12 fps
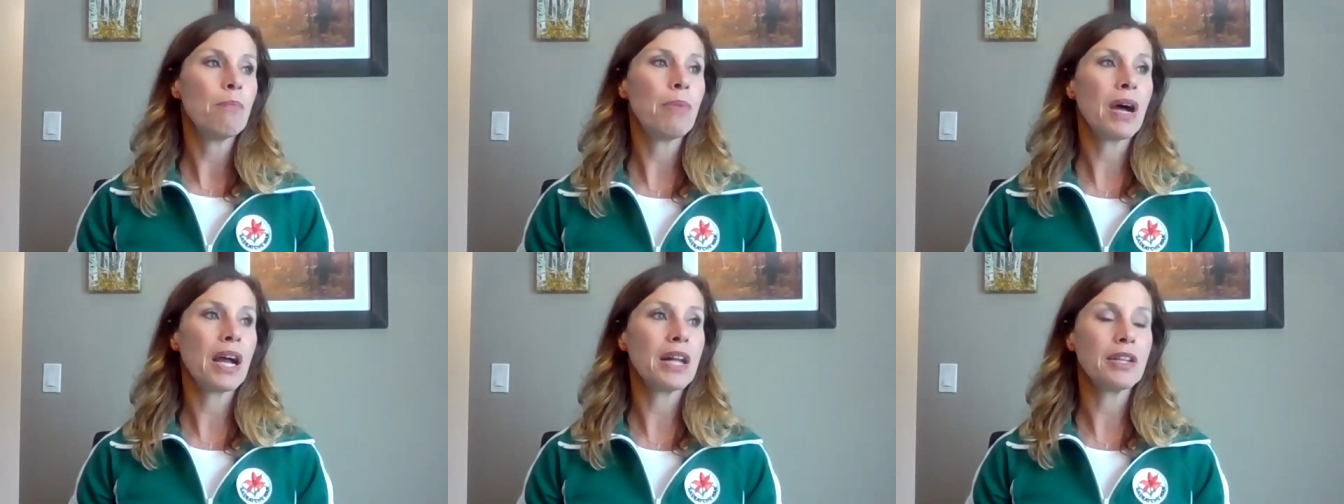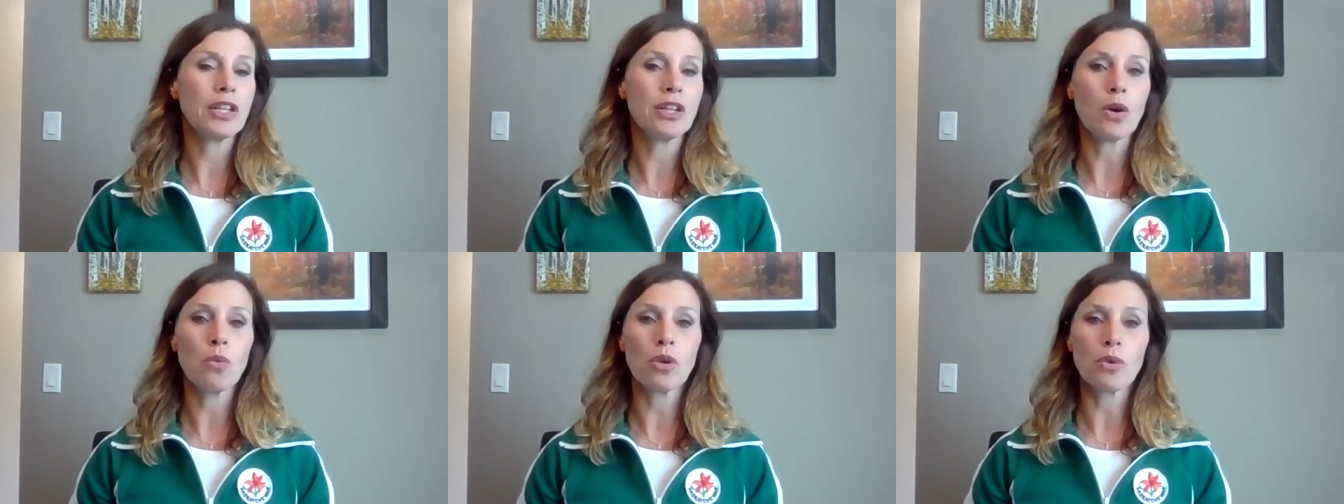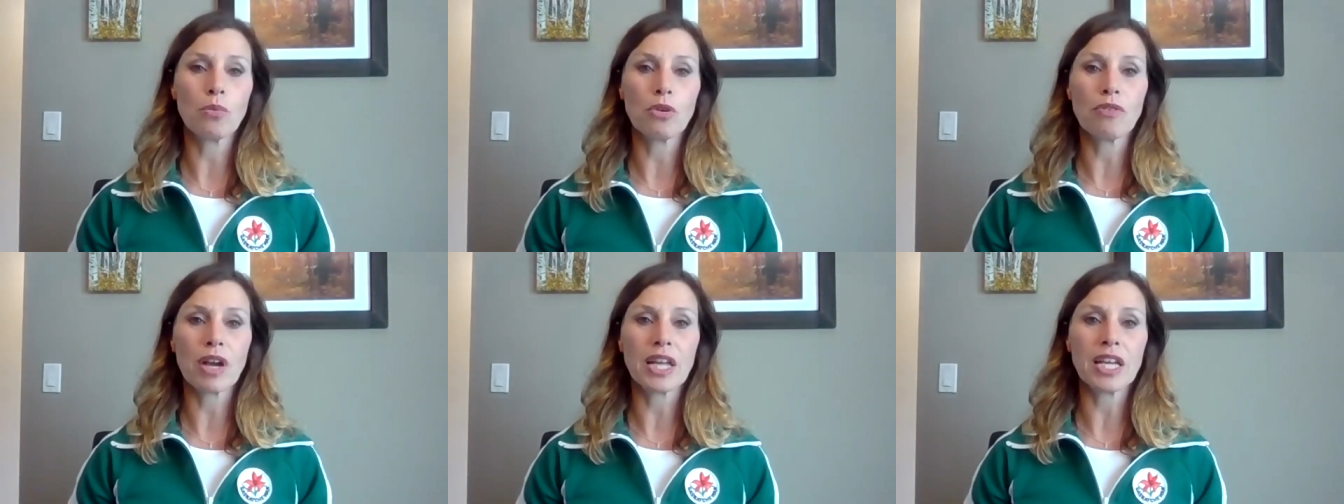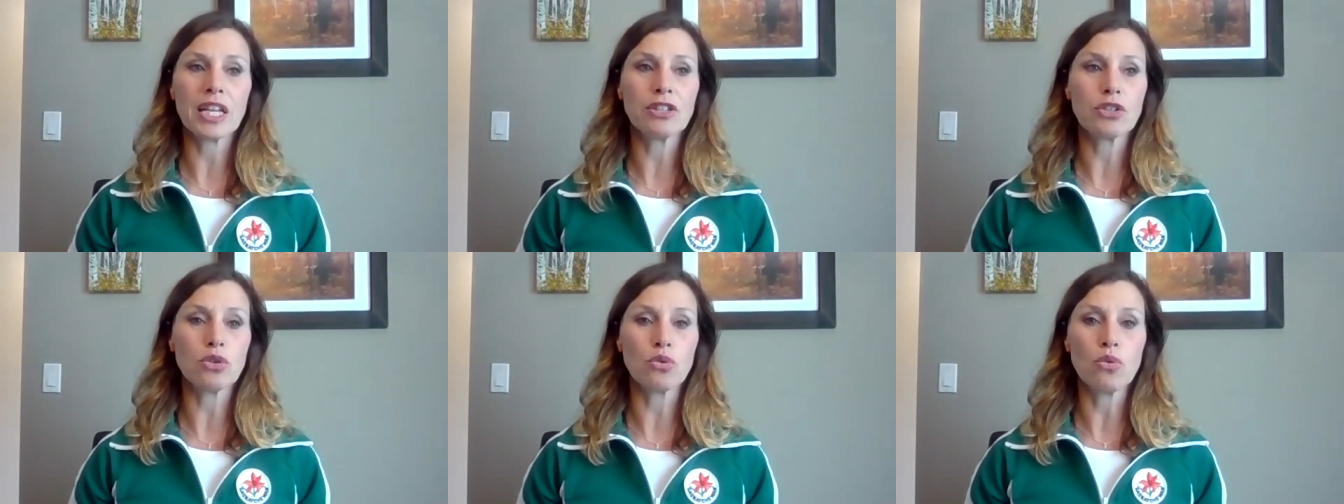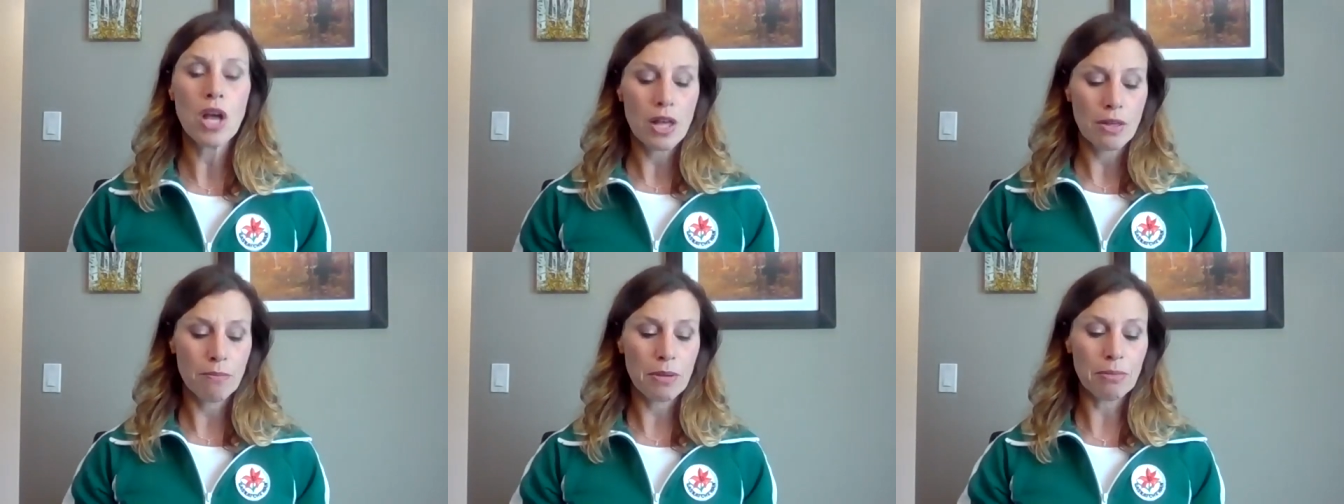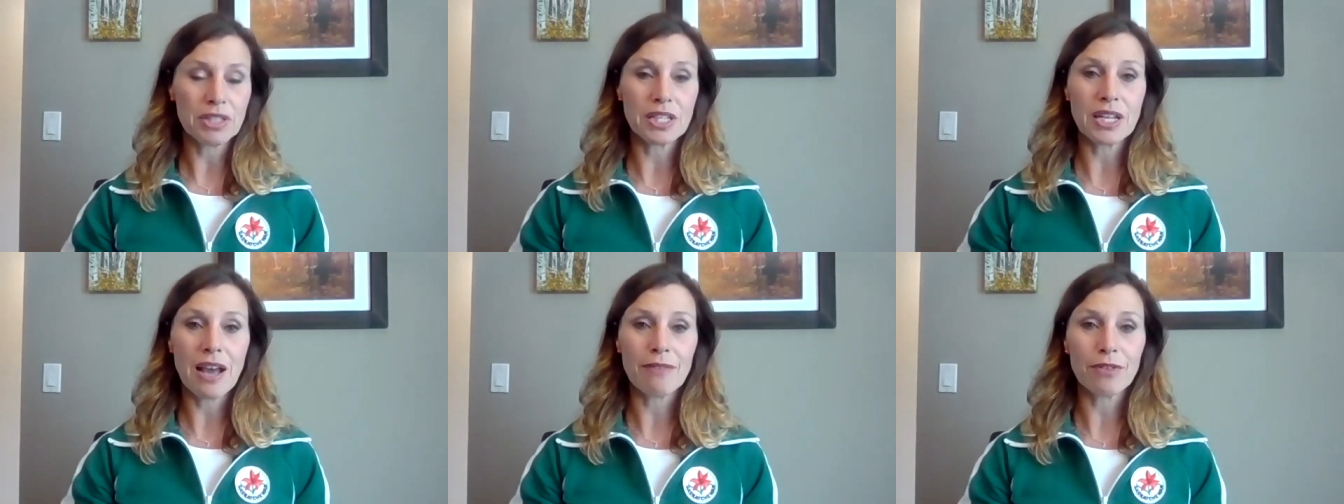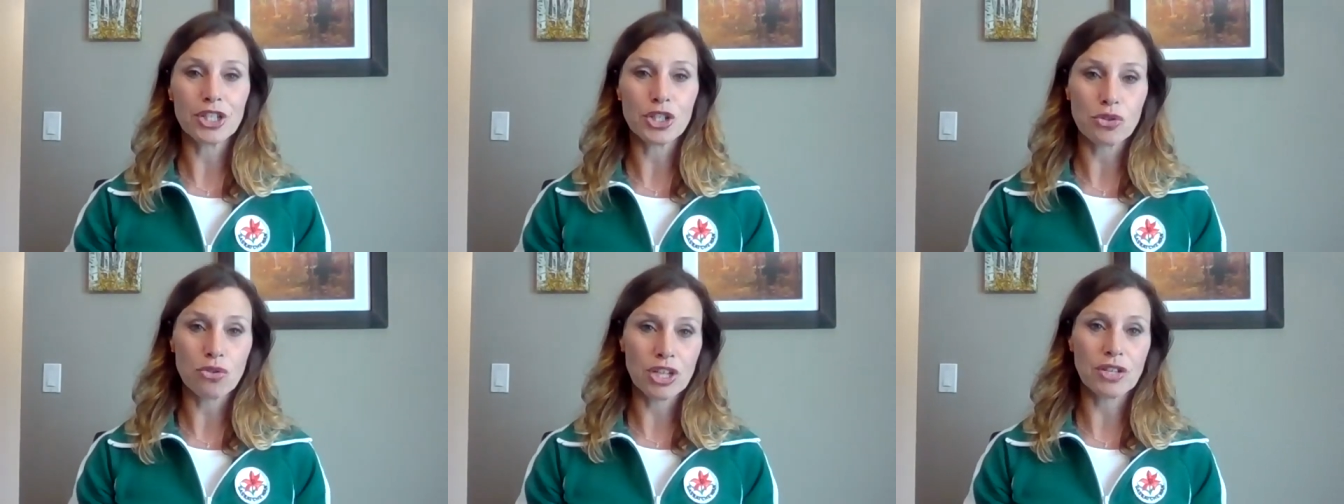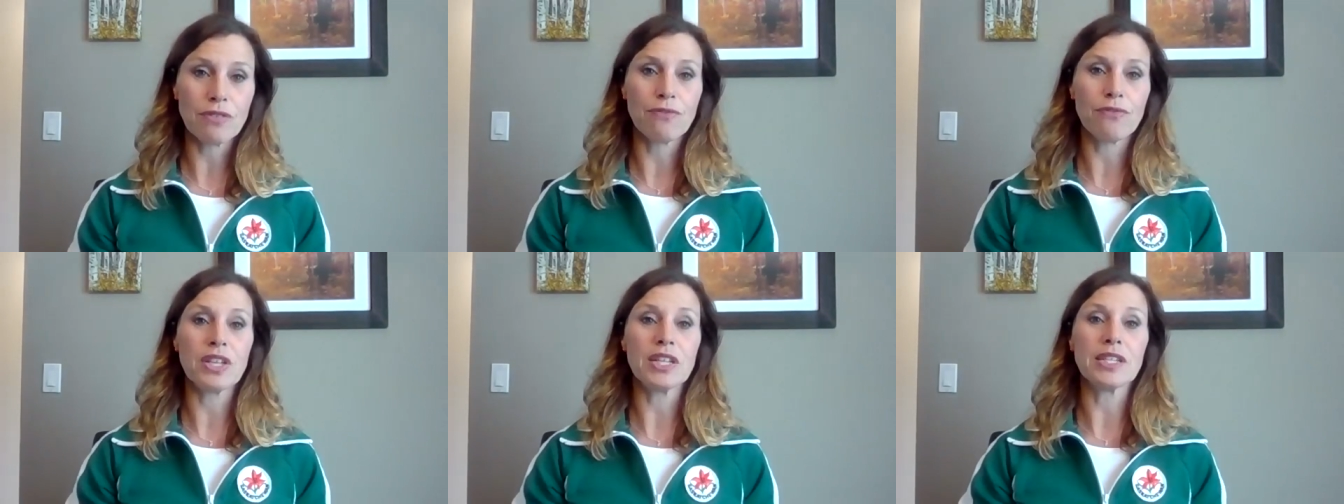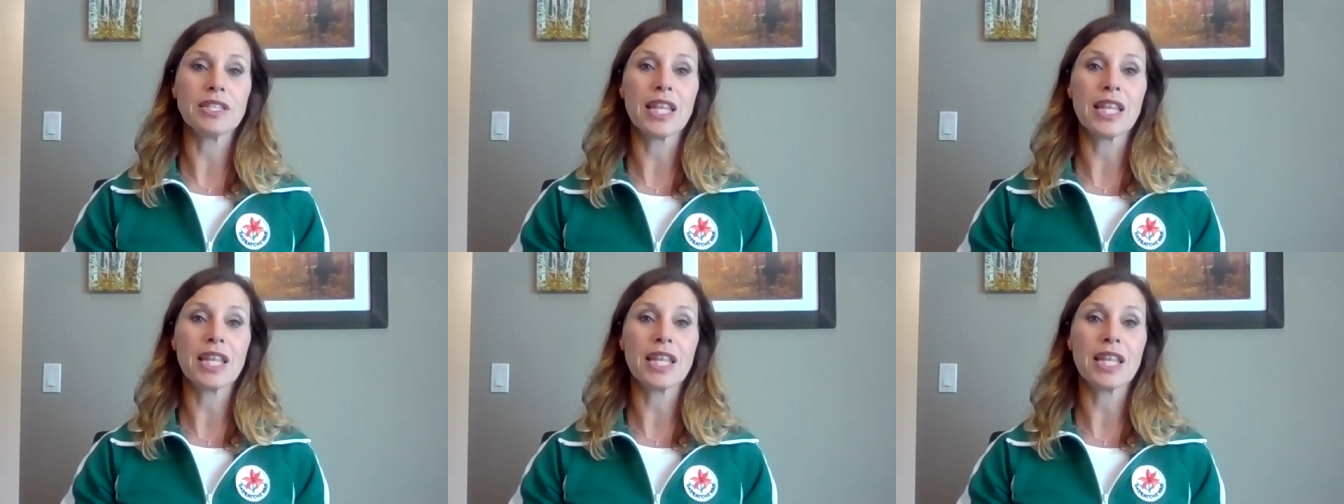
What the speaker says: But, we're running into people didn't have registration fees.